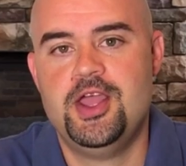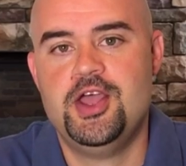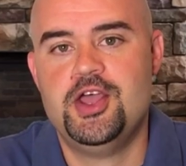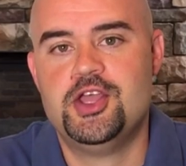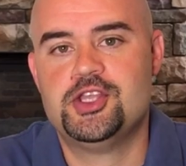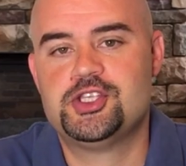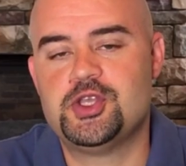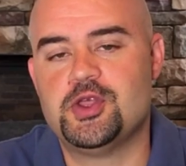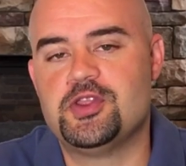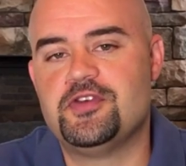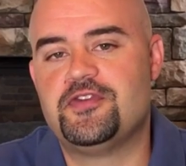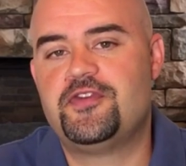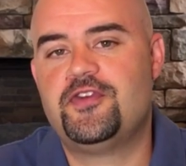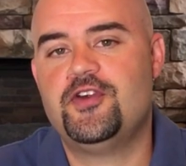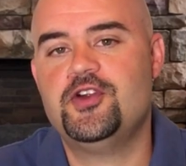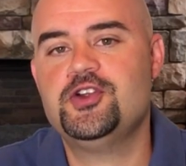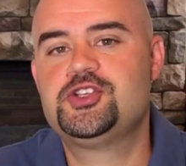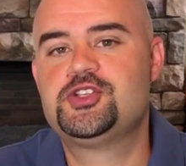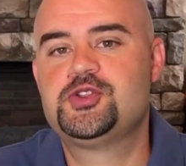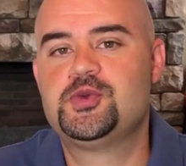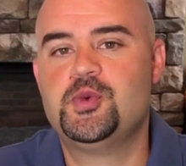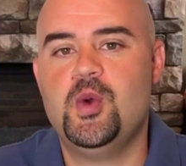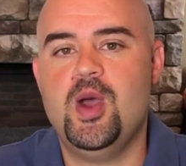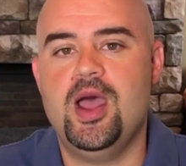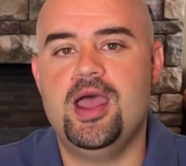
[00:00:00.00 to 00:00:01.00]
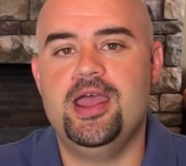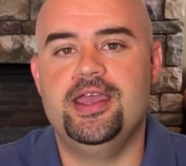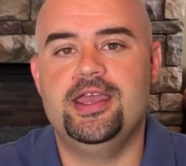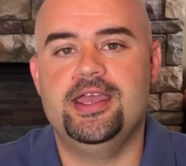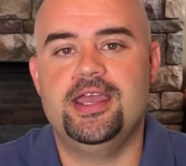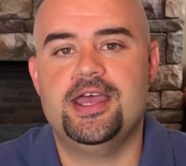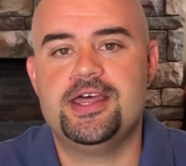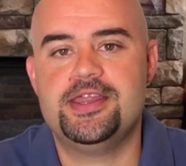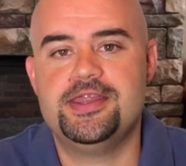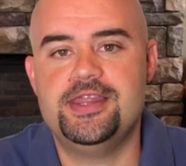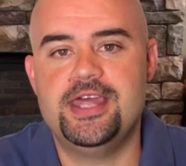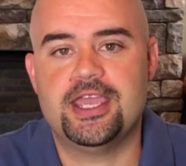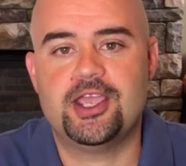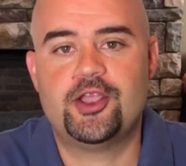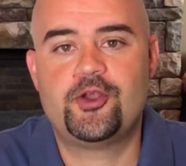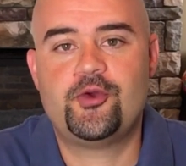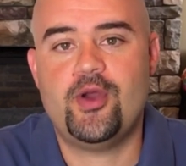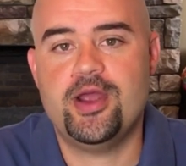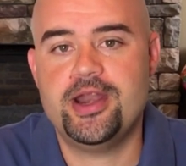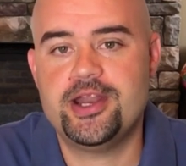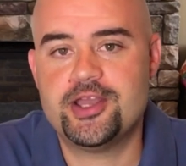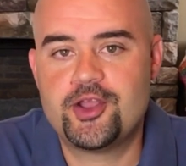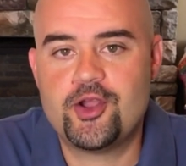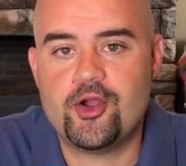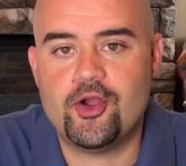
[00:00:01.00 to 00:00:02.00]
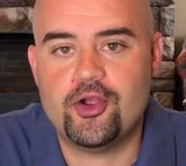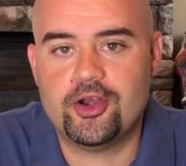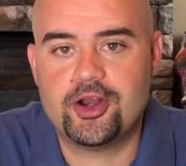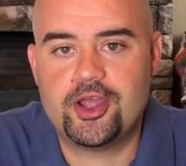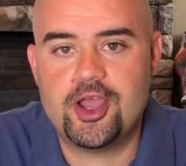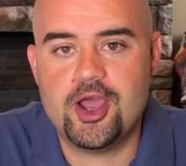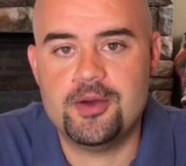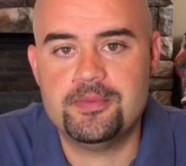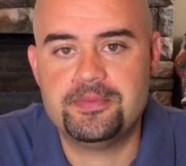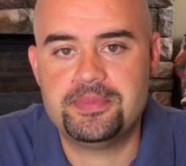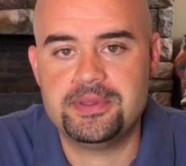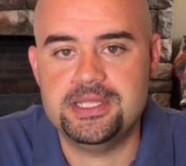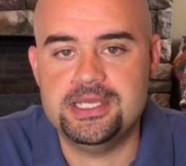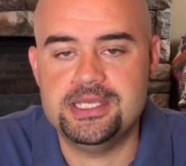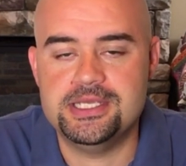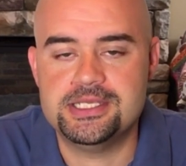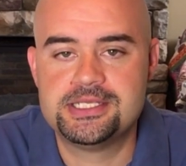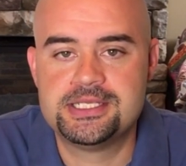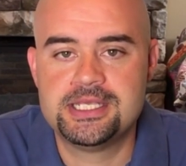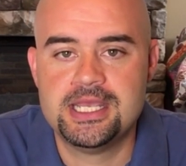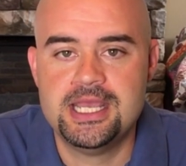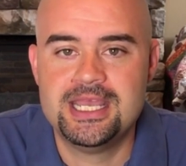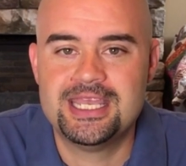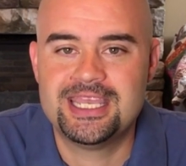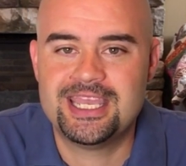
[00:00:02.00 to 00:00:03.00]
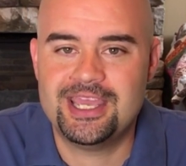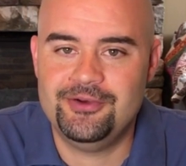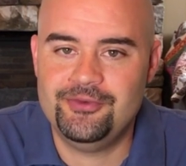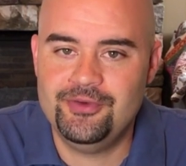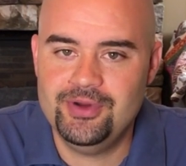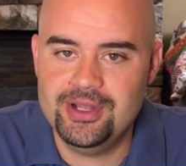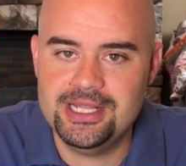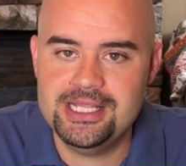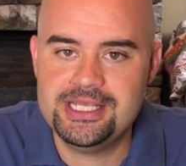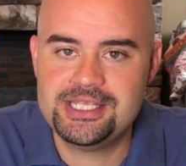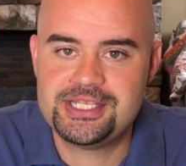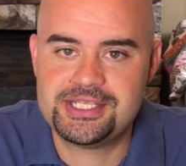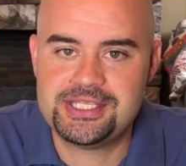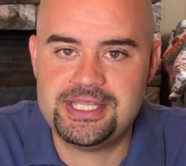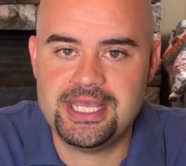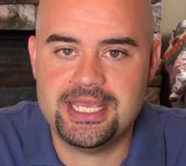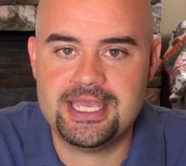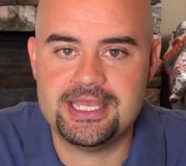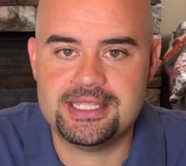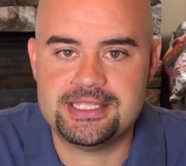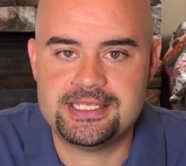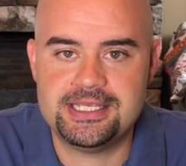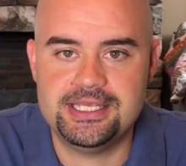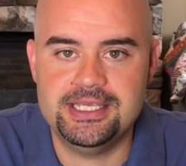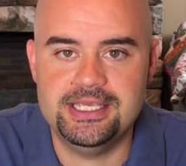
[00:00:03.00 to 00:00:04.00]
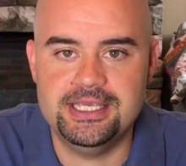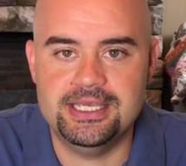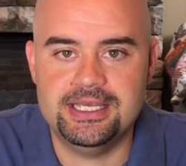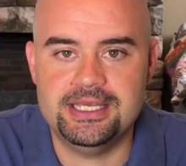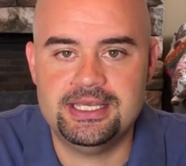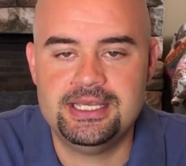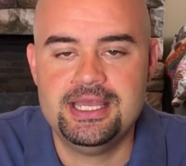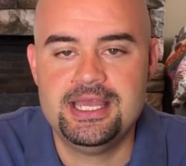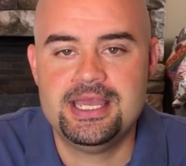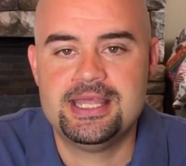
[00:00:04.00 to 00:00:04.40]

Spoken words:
So the first way that credit card companies can really stick it to you